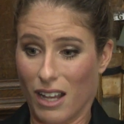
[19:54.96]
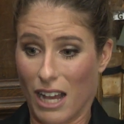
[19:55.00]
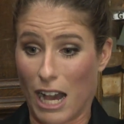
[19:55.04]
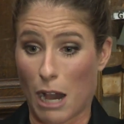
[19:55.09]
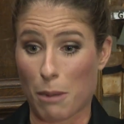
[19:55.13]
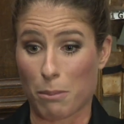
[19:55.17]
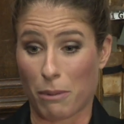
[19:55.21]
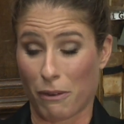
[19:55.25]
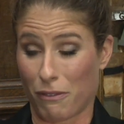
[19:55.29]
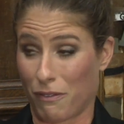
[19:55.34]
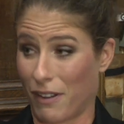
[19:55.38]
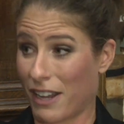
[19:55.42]

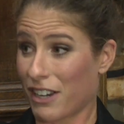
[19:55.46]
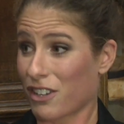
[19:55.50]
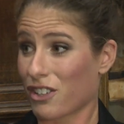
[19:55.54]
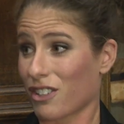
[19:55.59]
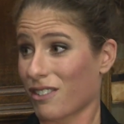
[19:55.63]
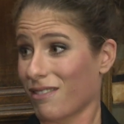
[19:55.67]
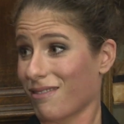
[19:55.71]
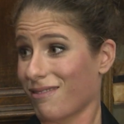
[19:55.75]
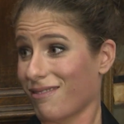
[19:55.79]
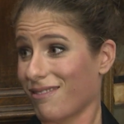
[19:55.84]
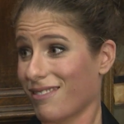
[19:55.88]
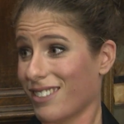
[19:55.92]
our
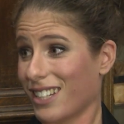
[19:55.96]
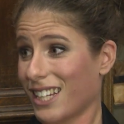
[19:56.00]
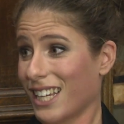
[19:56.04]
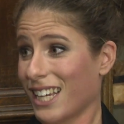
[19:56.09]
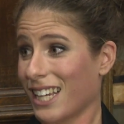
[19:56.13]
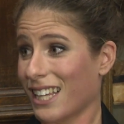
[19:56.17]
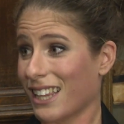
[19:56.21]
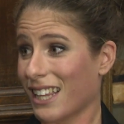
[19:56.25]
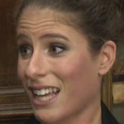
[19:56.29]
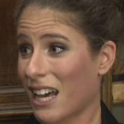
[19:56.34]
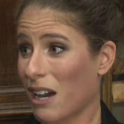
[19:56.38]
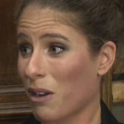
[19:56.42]
profession
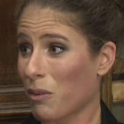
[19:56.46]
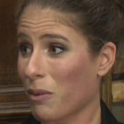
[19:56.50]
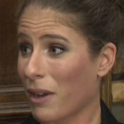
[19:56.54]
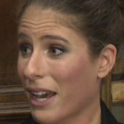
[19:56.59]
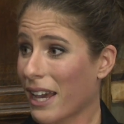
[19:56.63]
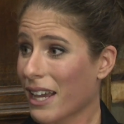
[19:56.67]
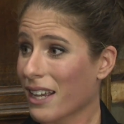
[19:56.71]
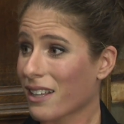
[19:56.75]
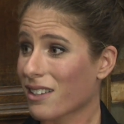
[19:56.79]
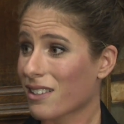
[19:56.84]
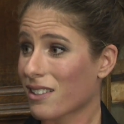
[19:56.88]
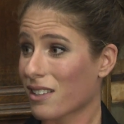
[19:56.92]
in that
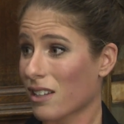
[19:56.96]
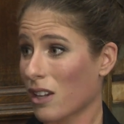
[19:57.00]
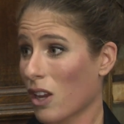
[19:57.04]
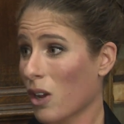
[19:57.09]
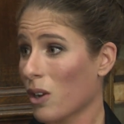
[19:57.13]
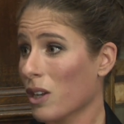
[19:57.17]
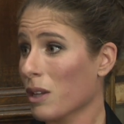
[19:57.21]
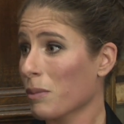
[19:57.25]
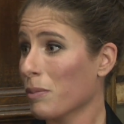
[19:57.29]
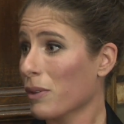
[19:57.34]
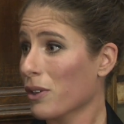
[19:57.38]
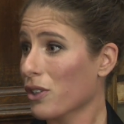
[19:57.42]
way,
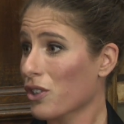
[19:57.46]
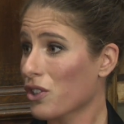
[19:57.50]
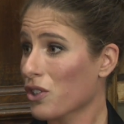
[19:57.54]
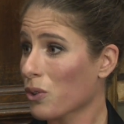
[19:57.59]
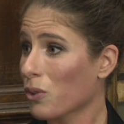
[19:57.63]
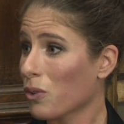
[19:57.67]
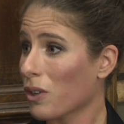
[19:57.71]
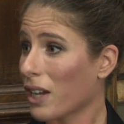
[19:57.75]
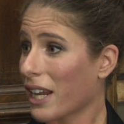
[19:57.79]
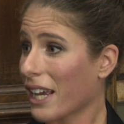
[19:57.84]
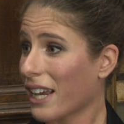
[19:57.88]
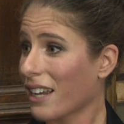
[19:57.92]
slowly but
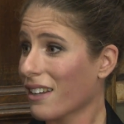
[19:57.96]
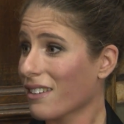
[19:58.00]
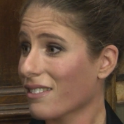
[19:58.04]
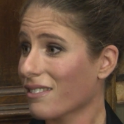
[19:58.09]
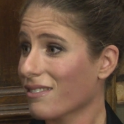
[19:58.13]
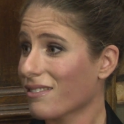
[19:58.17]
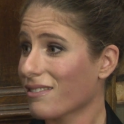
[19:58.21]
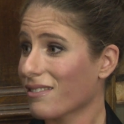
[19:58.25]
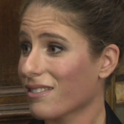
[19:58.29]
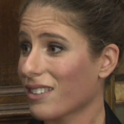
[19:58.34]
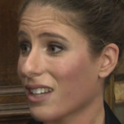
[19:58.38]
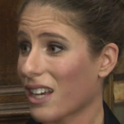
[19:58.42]
surely,
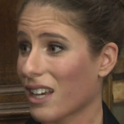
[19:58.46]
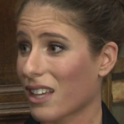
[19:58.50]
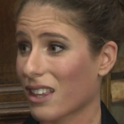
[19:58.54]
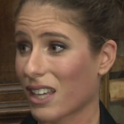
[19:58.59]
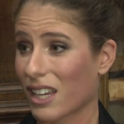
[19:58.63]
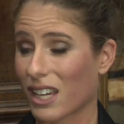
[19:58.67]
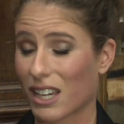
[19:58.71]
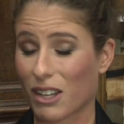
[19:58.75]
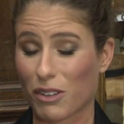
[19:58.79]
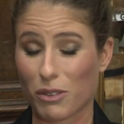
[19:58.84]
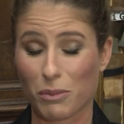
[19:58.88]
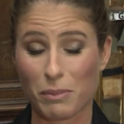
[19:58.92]
I
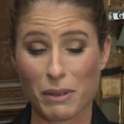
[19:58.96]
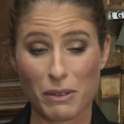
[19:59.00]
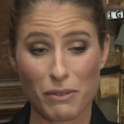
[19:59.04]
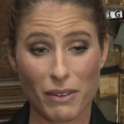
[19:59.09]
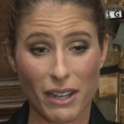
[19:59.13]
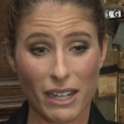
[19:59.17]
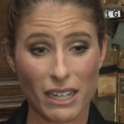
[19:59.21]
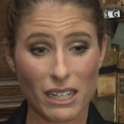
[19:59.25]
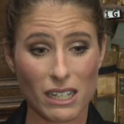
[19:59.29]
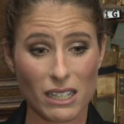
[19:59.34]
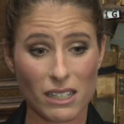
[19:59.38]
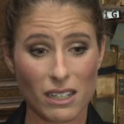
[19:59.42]
think it'll be
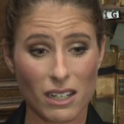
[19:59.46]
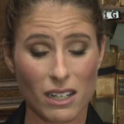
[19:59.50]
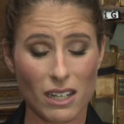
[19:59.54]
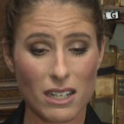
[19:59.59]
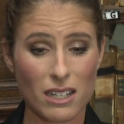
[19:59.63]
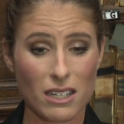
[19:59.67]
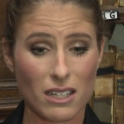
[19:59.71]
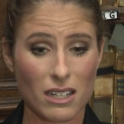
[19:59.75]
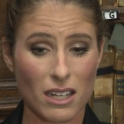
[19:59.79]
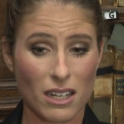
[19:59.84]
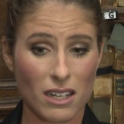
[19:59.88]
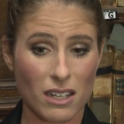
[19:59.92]

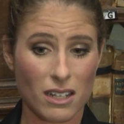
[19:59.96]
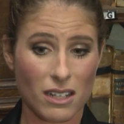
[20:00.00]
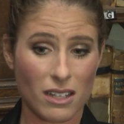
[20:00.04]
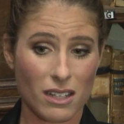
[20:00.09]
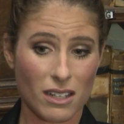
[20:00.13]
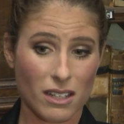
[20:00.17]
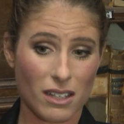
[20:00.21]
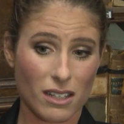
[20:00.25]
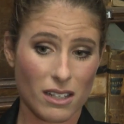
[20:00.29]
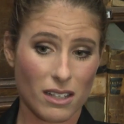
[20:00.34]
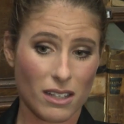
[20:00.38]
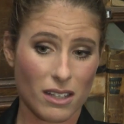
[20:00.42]
recognised
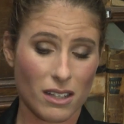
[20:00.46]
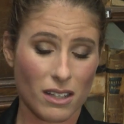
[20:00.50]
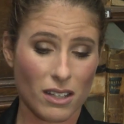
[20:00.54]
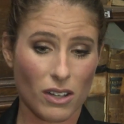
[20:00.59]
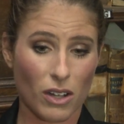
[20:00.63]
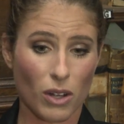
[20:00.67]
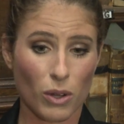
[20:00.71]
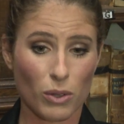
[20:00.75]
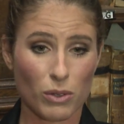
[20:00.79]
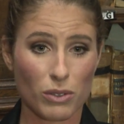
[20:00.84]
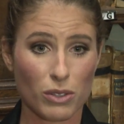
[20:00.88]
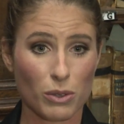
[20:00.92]
and the
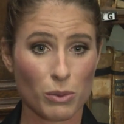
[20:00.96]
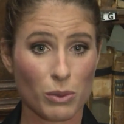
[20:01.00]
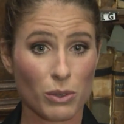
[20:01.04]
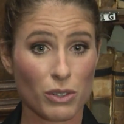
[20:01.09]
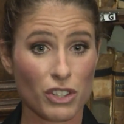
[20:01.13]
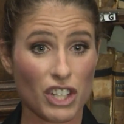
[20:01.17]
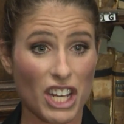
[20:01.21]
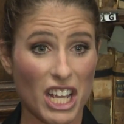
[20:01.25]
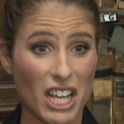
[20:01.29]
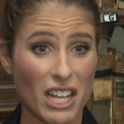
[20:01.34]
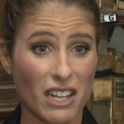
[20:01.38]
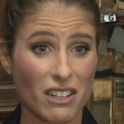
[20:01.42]
culture will
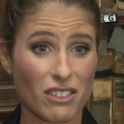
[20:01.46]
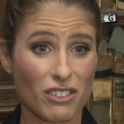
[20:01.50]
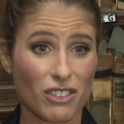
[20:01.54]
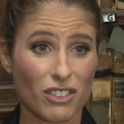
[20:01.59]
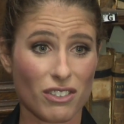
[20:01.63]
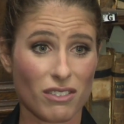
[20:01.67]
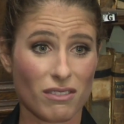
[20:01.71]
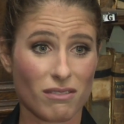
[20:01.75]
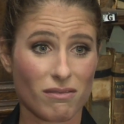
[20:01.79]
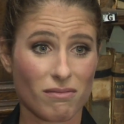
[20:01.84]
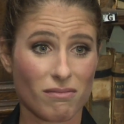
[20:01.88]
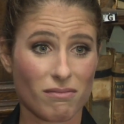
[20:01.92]

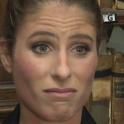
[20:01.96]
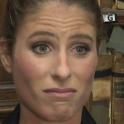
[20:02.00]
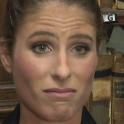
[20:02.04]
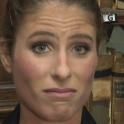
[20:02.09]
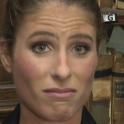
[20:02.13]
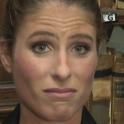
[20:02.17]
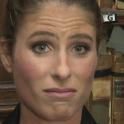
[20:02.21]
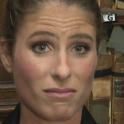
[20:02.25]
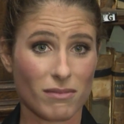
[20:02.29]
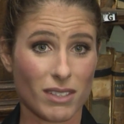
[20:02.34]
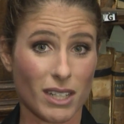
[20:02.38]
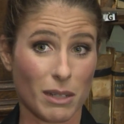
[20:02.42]
change.
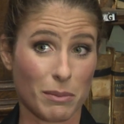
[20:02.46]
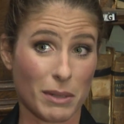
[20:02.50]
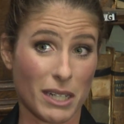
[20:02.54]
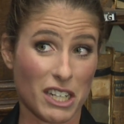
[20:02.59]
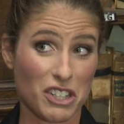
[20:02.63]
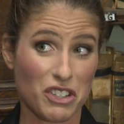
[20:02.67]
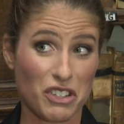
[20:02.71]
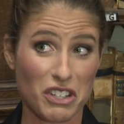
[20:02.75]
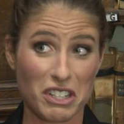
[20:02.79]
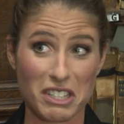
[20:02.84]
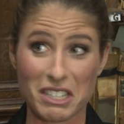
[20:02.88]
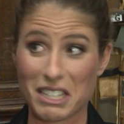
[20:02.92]
I mean,
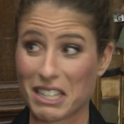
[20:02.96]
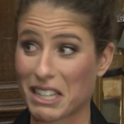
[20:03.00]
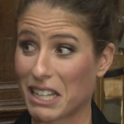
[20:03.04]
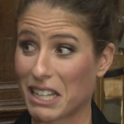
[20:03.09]
I trust